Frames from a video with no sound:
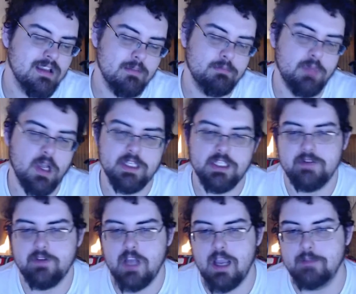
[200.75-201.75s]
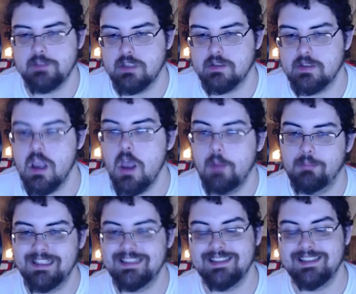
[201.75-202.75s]
Bunch of different options. But
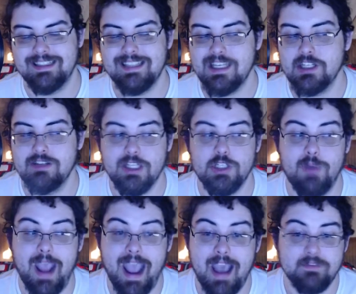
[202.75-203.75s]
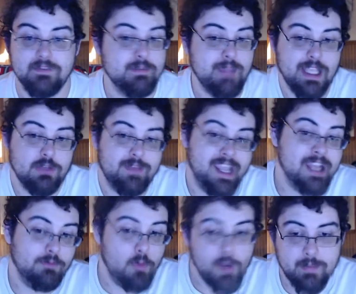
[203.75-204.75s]
it's a decision that you have to make. You can't
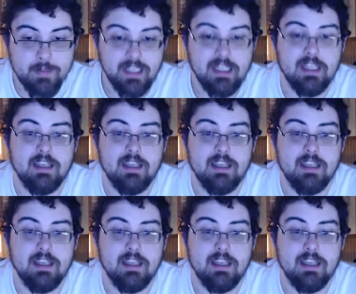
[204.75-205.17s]
avoid making it.